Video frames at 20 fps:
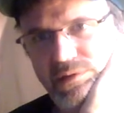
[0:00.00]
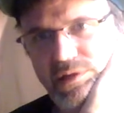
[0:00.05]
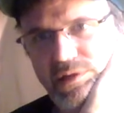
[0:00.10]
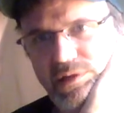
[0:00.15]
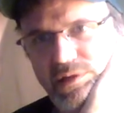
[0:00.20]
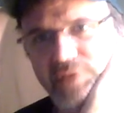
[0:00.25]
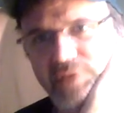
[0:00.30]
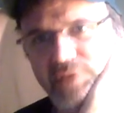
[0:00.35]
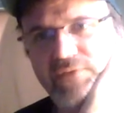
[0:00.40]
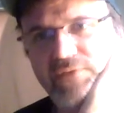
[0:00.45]

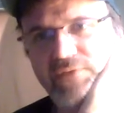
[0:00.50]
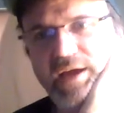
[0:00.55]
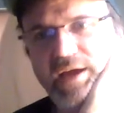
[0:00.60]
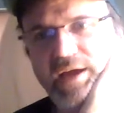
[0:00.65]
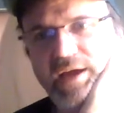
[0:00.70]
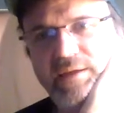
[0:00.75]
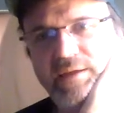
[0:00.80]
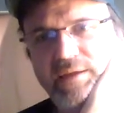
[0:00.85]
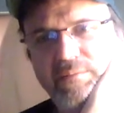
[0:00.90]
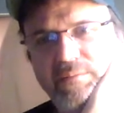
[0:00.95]
if
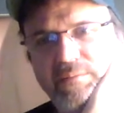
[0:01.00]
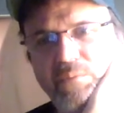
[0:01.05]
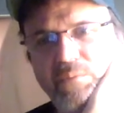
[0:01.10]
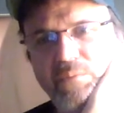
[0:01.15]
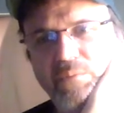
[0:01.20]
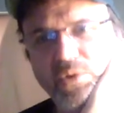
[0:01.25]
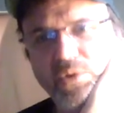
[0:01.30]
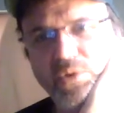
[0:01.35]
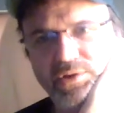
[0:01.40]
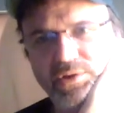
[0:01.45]
not
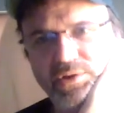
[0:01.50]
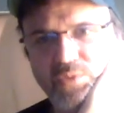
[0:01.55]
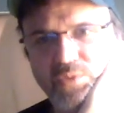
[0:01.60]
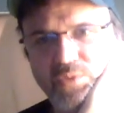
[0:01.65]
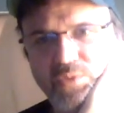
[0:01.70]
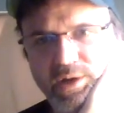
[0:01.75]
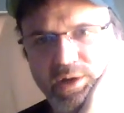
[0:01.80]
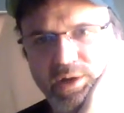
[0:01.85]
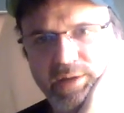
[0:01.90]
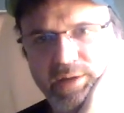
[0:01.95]
more than
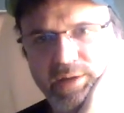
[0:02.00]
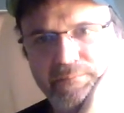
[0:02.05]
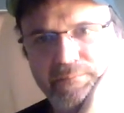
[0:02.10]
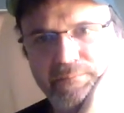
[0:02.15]
20,